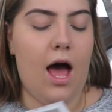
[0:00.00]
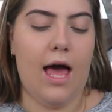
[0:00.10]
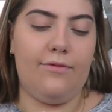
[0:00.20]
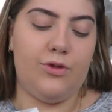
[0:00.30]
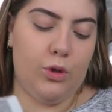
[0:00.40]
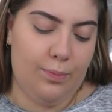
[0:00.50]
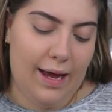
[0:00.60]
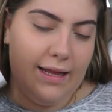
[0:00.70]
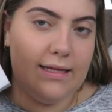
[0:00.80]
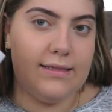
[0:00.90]
I have two
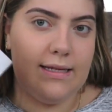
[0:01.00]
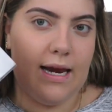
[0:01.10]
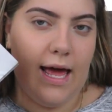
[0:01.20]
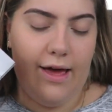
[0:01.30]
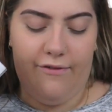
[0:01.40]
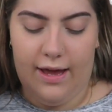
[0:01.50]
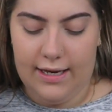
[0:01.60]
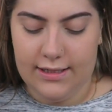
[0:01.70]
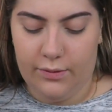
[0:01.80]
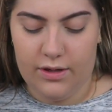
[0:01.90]
palettes that I have
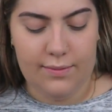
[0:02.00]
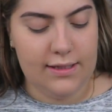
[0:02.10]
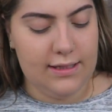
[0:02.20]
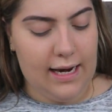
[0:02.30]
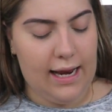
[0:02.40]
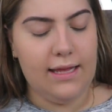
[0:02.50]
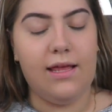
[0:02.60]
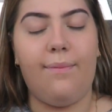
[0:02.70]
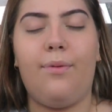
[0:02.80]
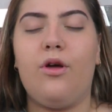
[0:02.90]
handy with me today.
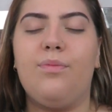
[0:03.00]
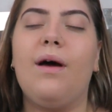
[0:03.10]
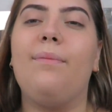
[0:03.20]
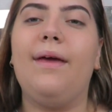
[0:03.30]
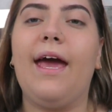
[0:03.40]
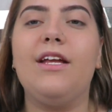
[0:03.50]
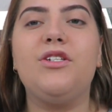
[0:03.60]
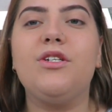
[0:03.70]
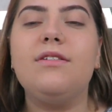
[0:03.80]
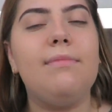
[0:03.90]
They're both by
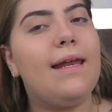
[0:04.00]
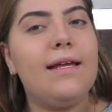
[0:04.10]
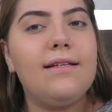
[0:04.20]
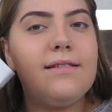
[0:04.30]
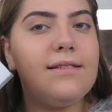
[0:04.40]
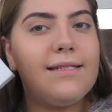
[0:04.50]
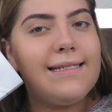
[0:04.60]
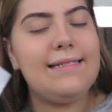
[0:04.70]
BH Cosmetics.